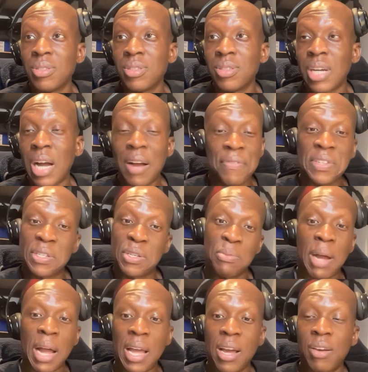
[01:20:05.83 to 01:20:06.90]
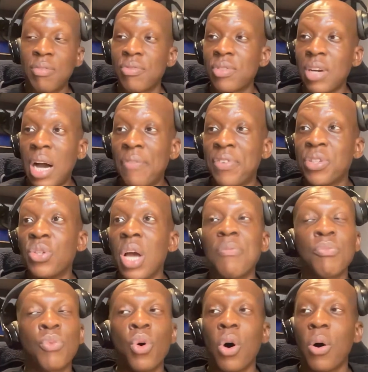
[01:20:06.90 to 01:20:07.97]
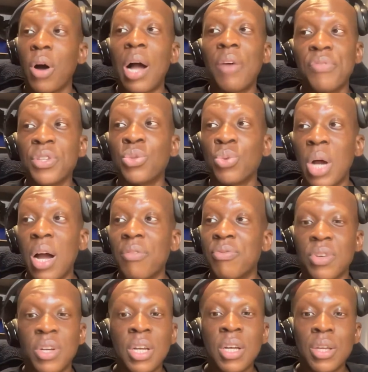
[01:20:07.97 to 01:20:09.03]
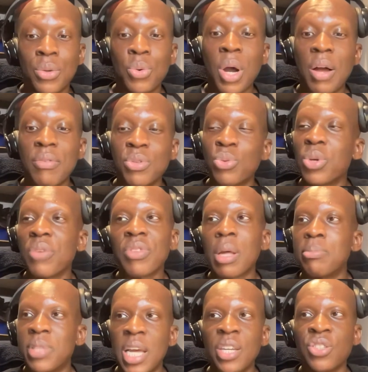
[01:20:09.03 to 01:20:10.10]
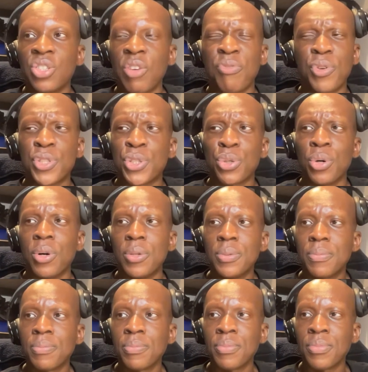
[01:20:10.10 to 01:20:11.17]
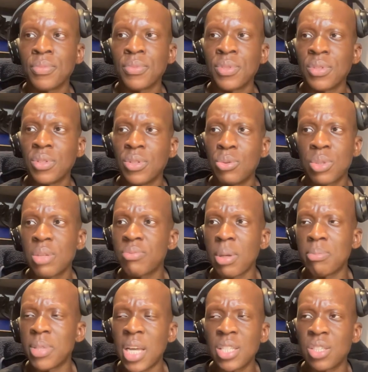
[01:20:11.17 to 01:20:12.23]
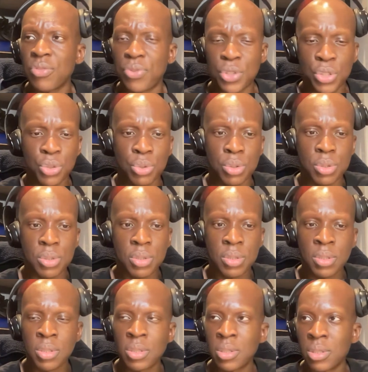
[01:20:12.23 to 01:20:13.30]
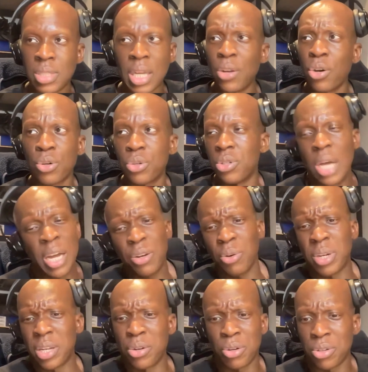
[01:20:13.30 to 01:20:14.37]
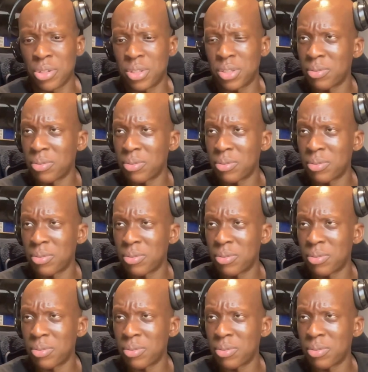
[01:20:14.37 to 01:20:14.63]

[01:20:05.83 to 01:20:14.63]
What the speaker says: I think you might have. I think you have more. I think you have. You give them danger for sure. You give them danger for sure. They're not good. I know they're not good.